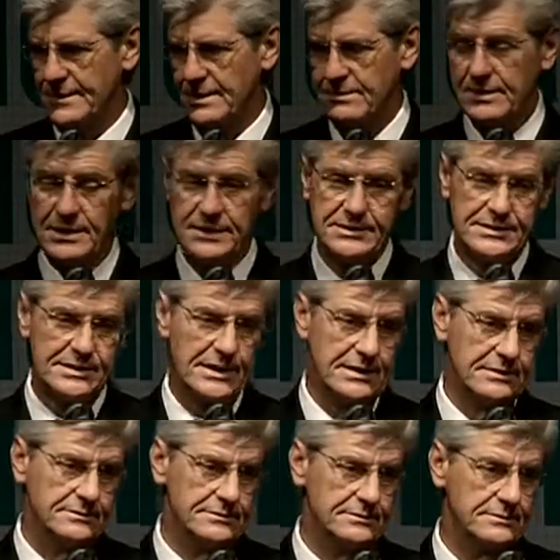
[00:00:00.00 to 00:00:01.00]
Well, it
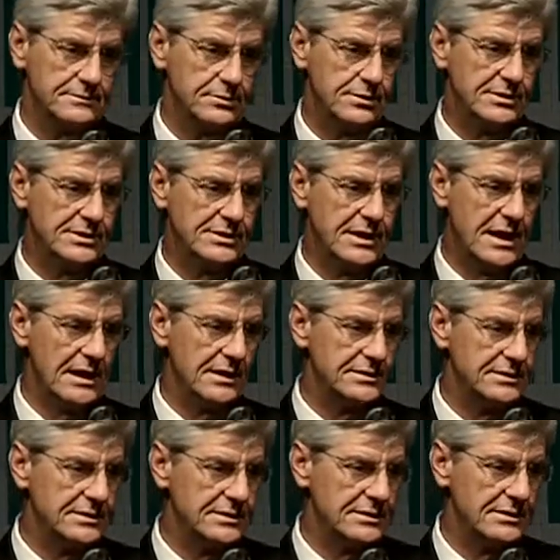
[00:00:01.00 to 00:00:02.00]
sounded pretty challenging